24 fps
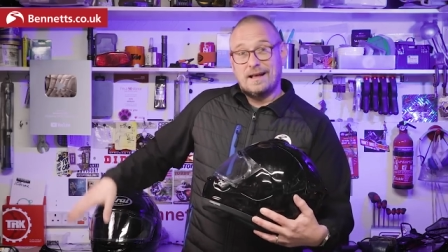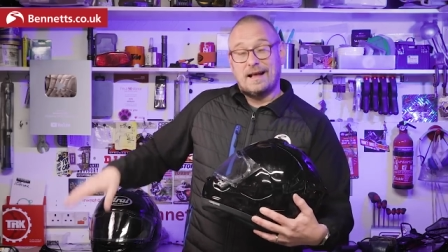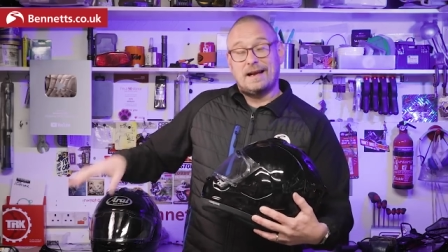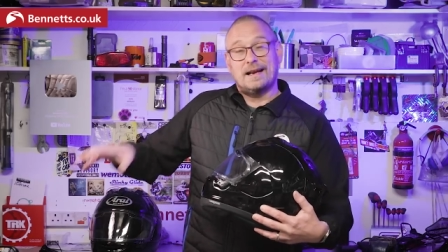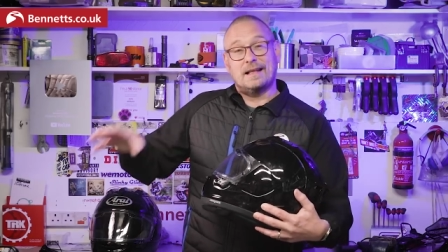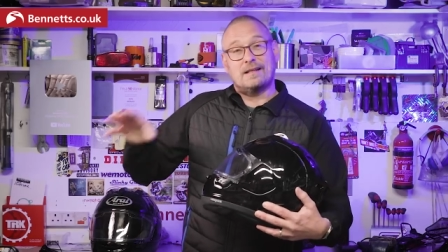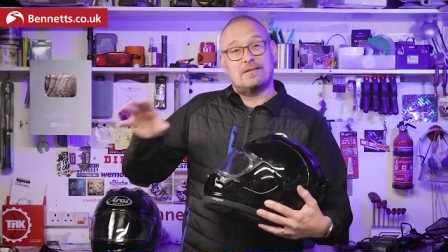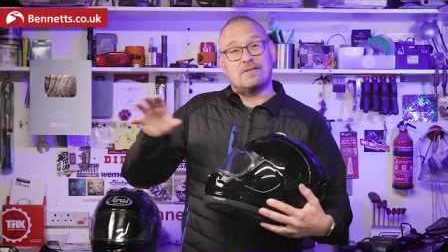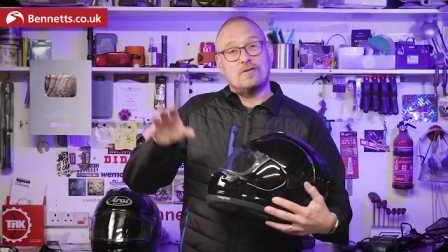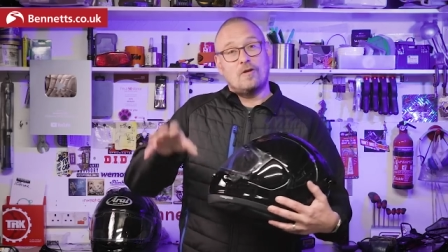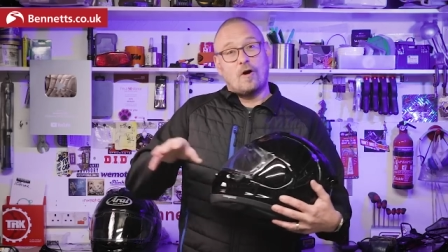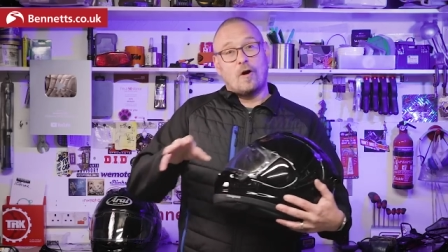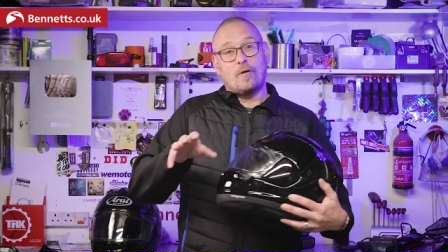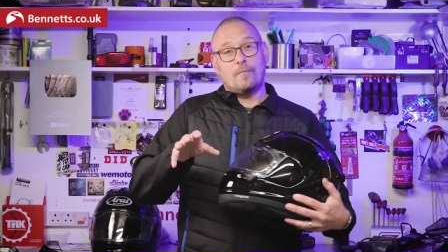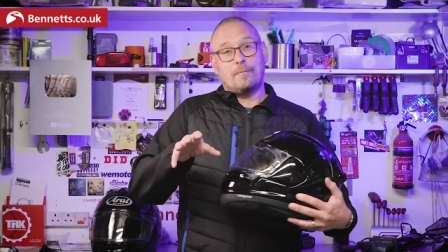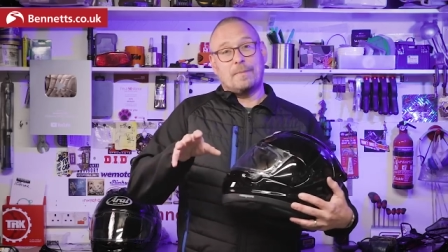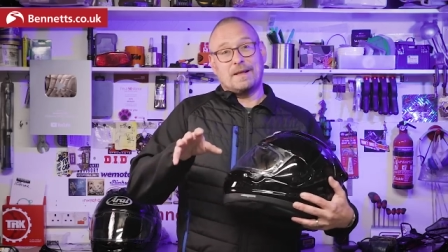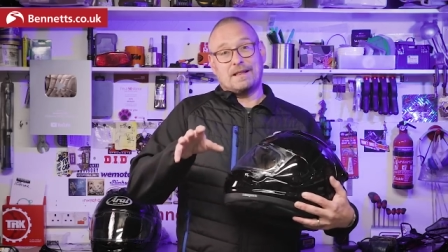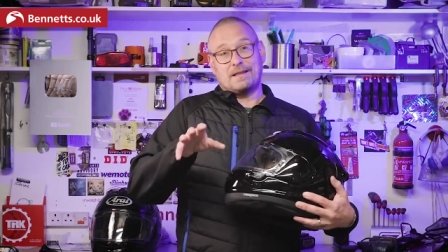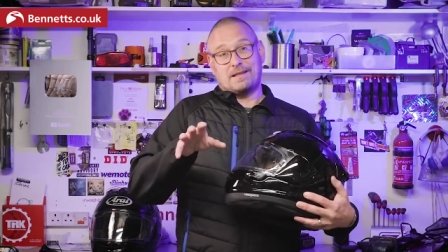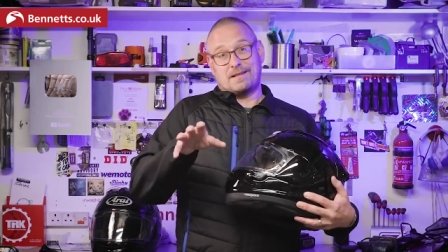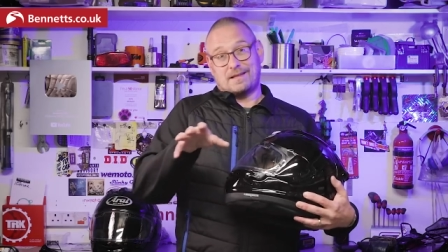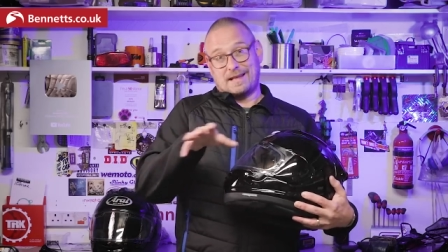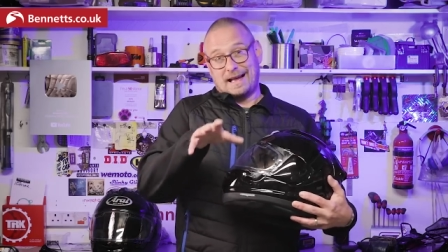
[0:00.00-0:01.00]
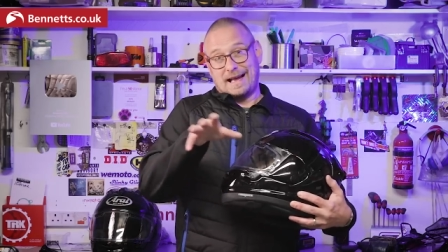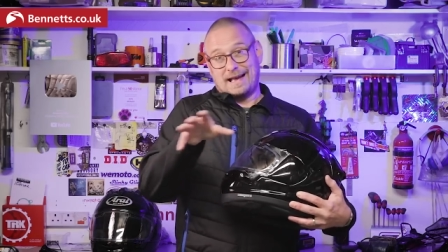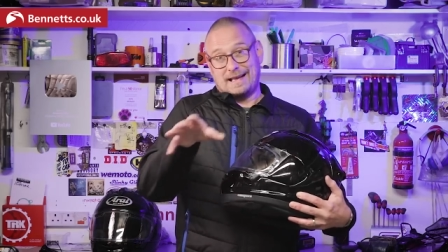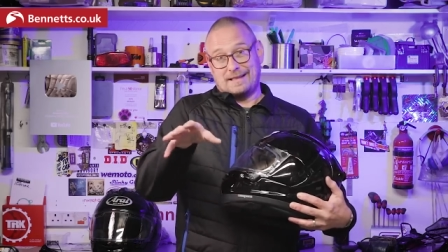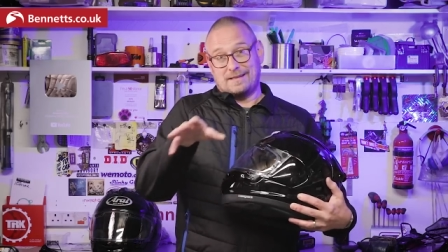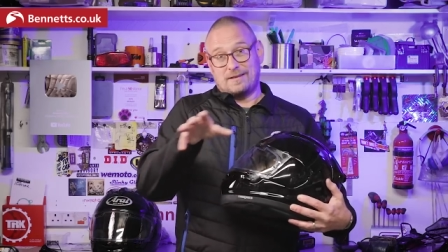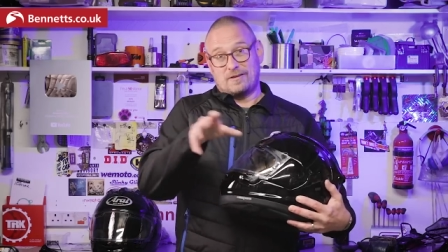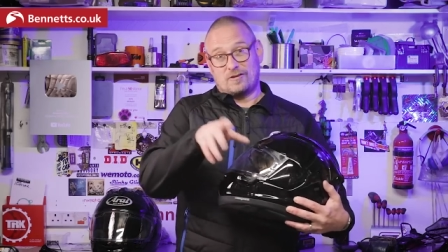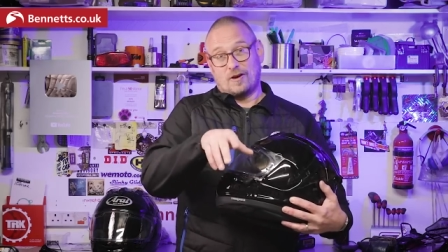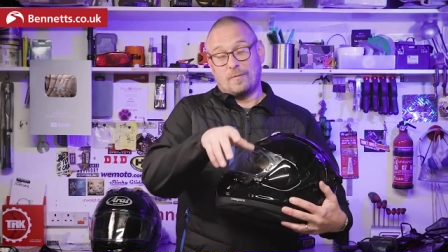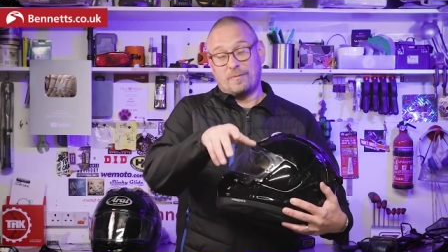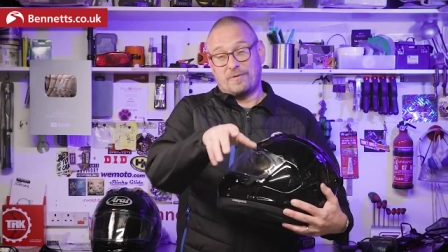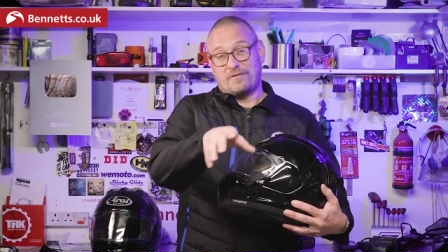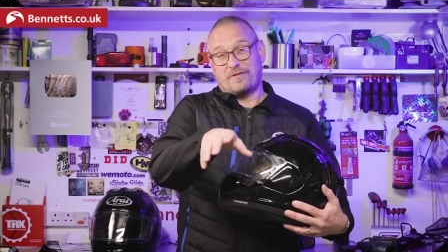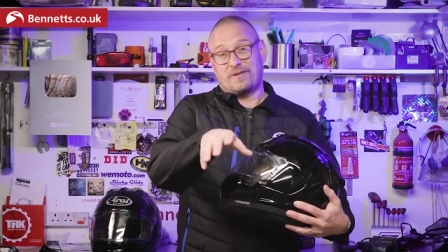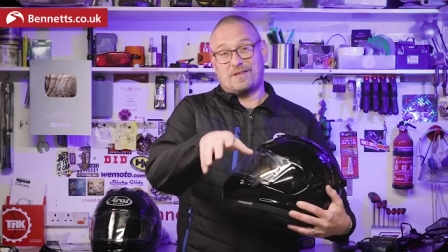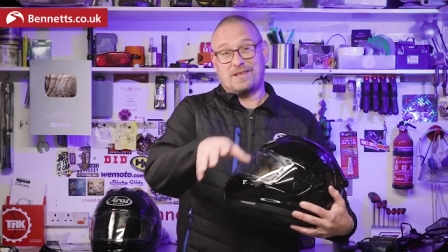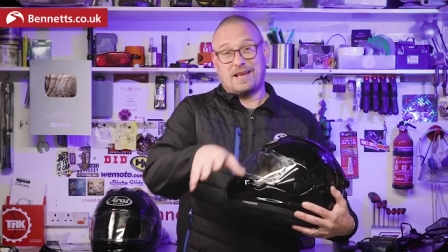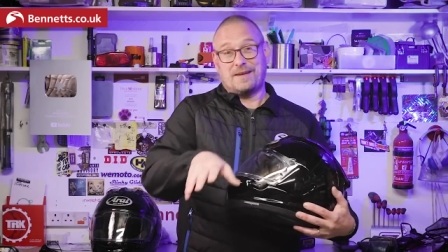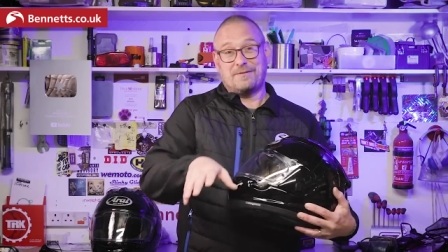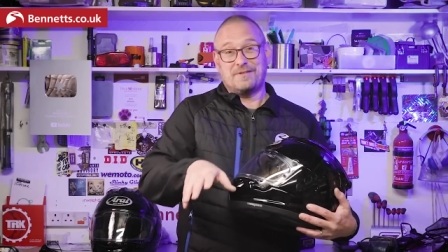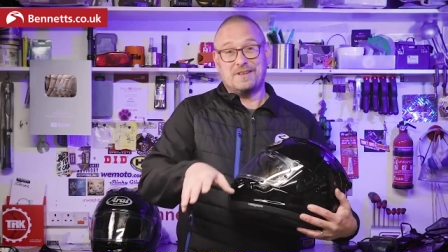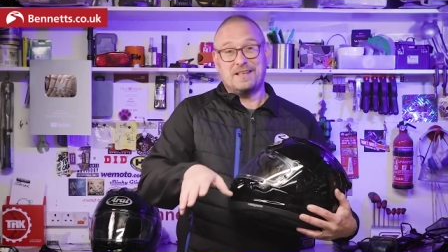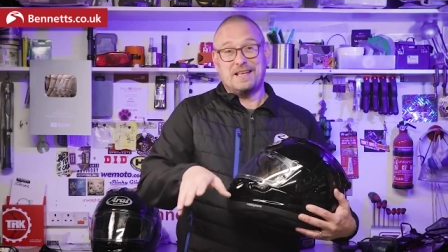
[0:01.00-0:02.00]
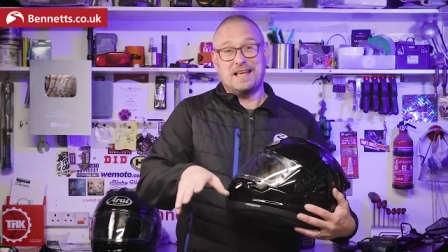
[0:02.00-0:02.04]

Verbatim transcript: and it's not been sat in the shops for seven